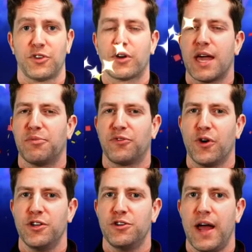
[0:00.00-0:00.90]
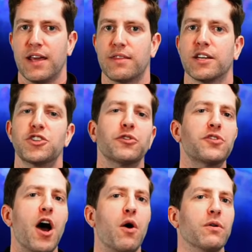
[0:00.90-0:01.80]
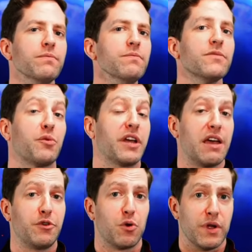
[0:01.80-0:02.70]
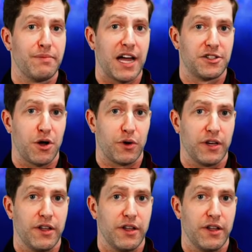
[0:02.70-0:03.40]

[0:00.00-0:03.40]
Okay, before you do anything, just know that we gave you a rebuy token.